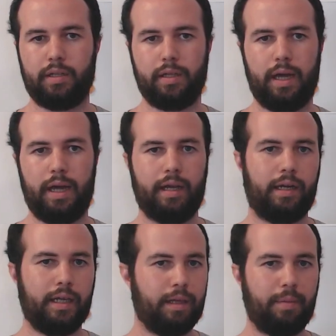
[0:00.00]
an
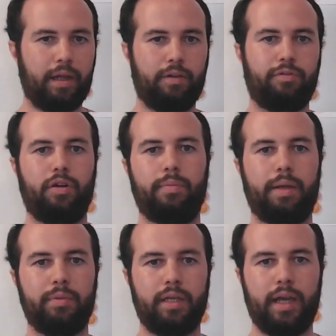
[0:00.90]
email from
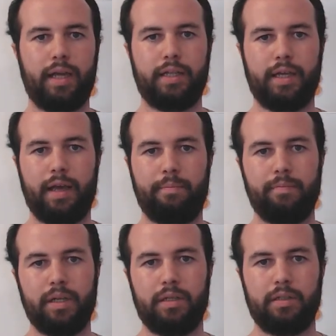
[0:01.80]
MDADM
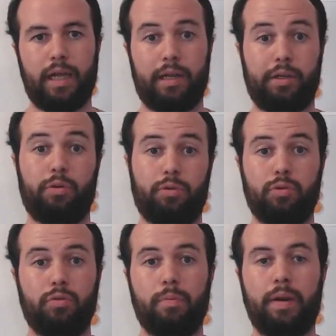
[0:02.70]
telling you to
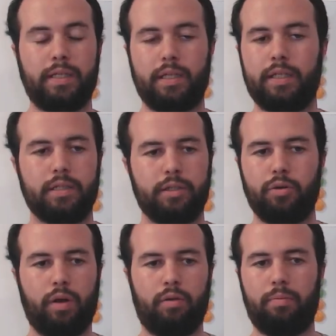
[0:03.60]
replace the disk. You
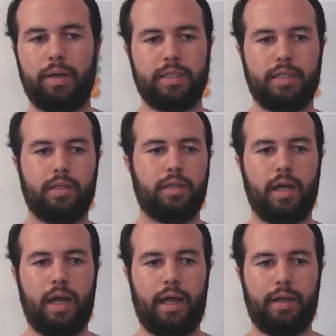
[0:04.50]
can replace it,
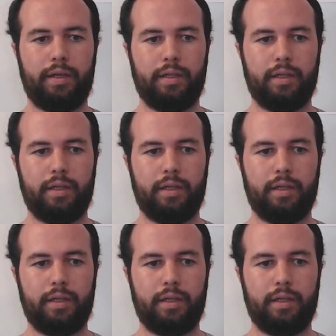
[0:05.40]
and